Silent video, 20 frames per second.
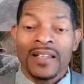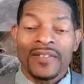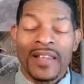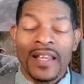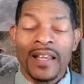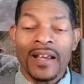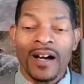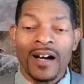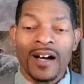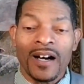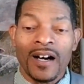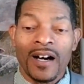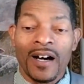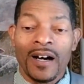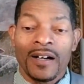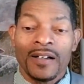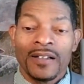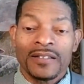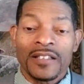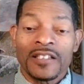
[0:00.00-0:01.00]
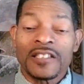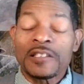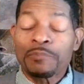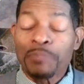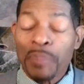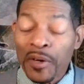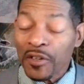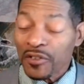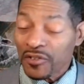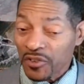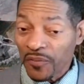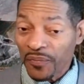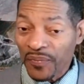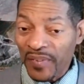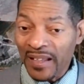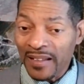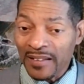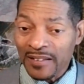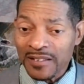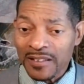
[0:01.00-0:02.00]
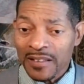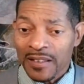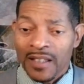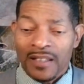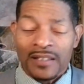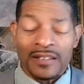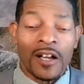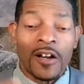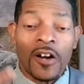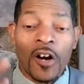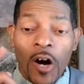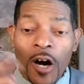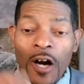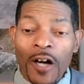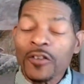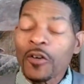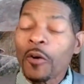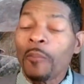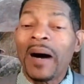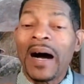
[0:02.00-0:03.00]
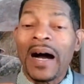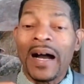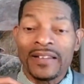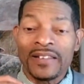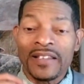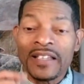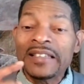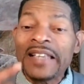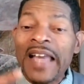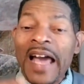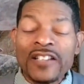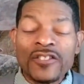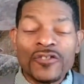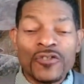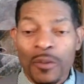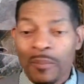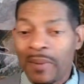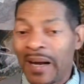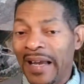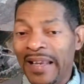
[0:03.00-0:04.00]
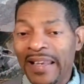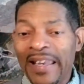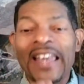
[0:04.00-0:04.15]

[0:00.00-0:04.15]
the, uh, uh, the spiritual things the carnal mind, the natural mind,